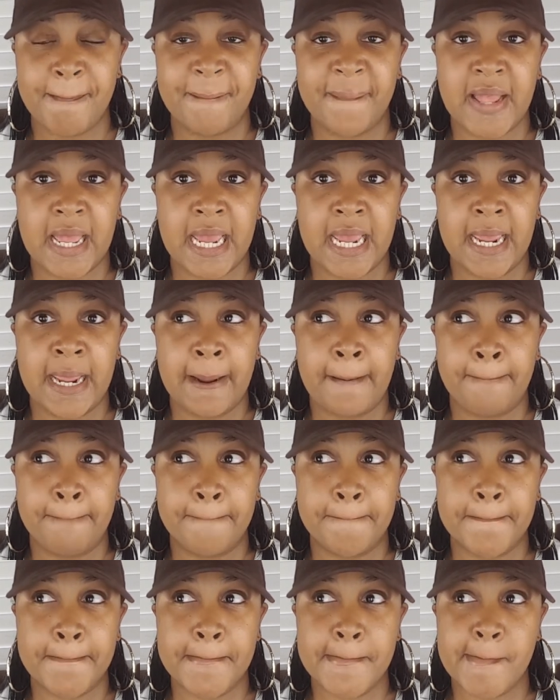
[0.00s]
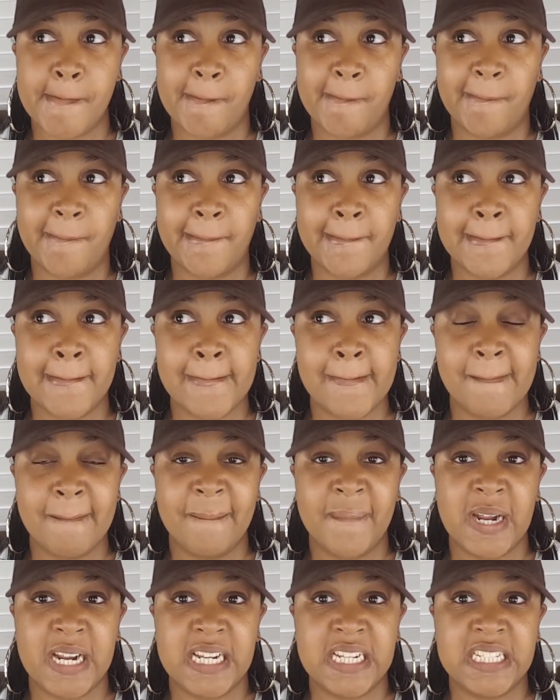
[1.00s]
Like,
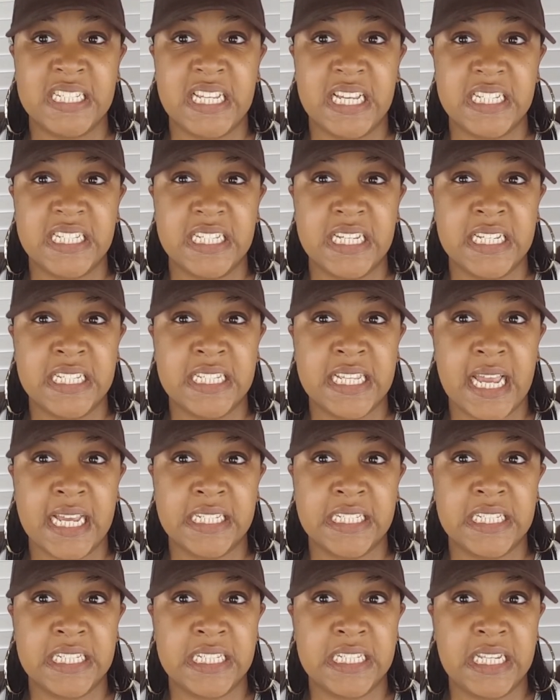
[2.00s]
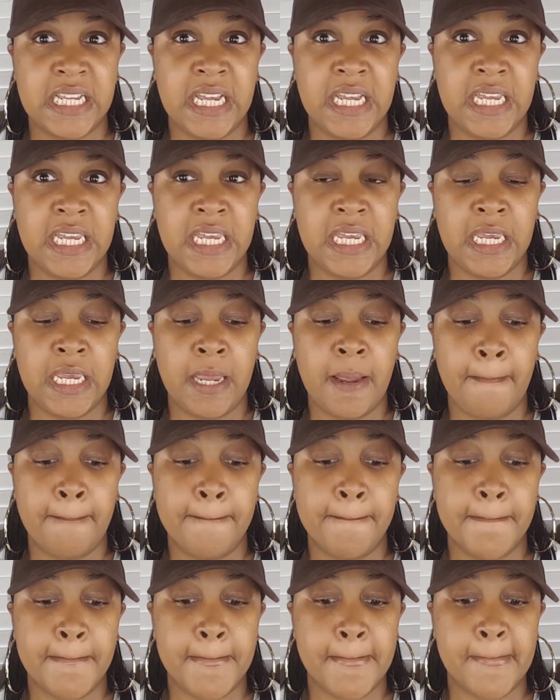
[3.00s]
it doesn't, it's not sticky,
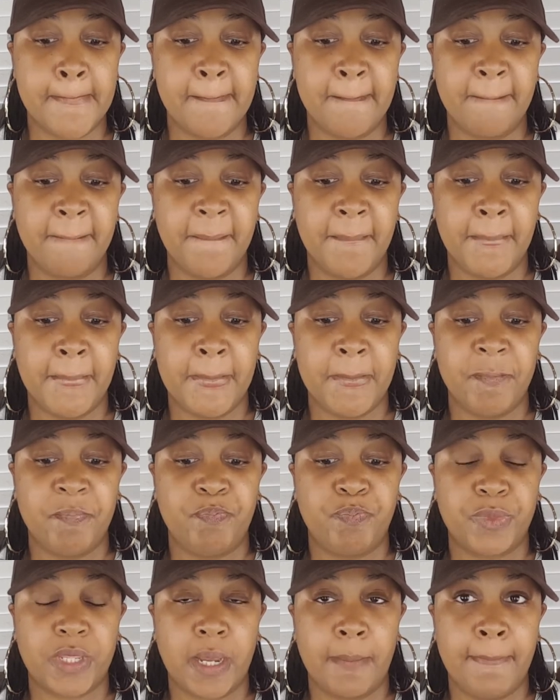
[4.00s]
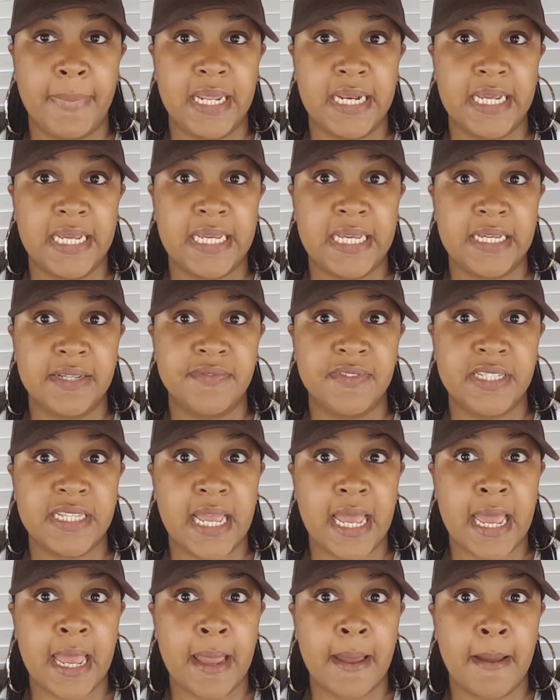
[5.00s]
but it gives
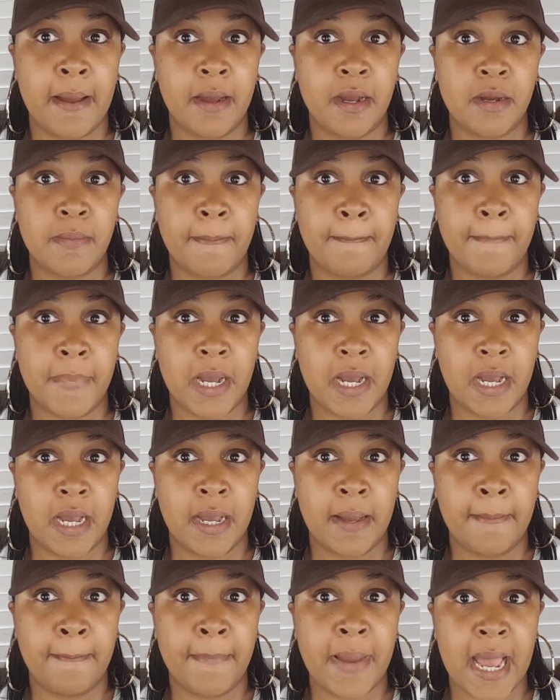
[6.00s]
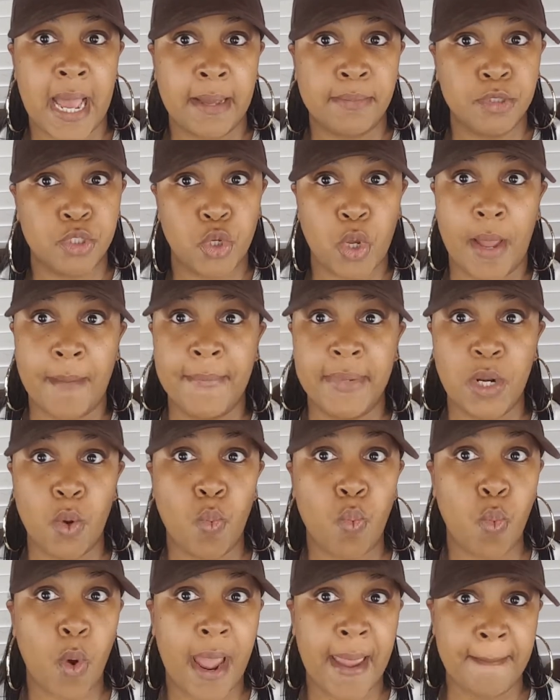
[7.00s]
that pop. So I'm
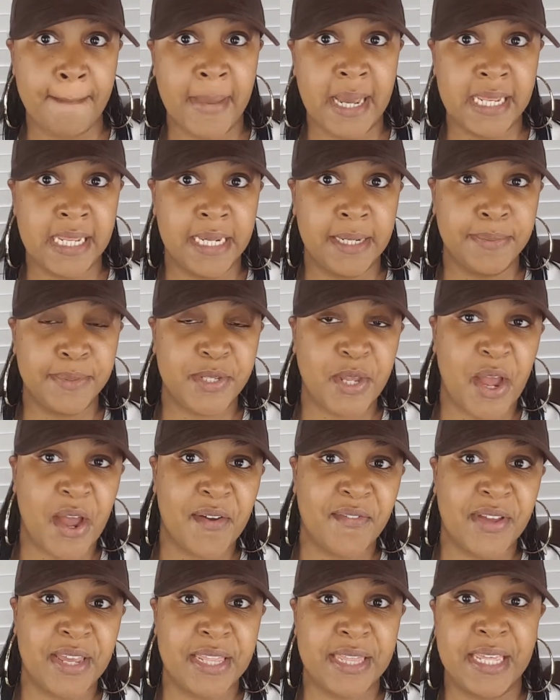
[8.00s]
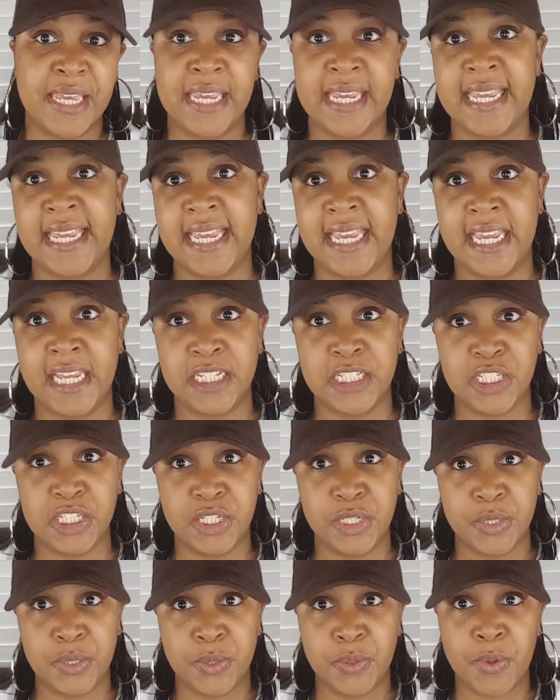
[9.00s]
gonna wipe my lips off and then get
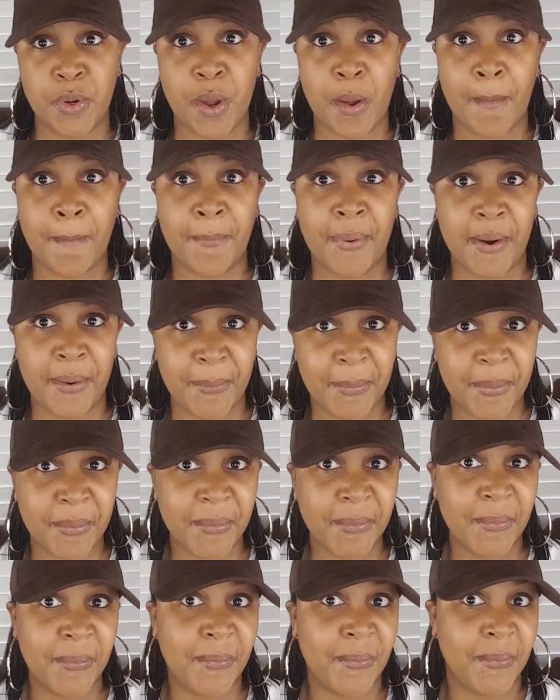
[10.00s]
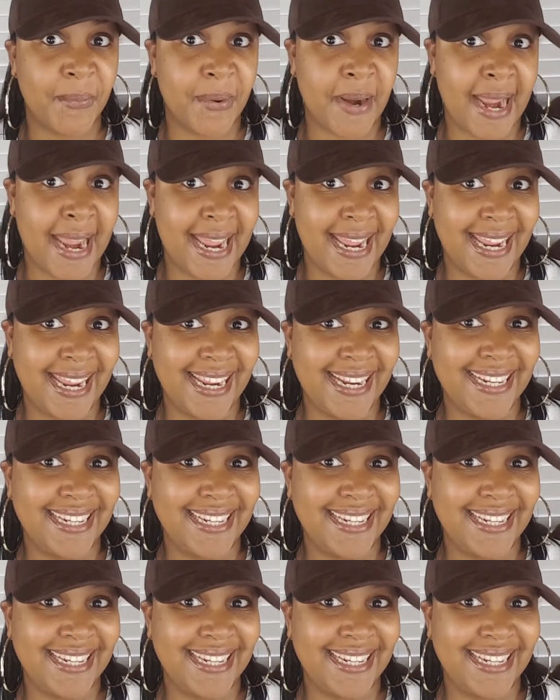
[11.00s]
into Purple Rain.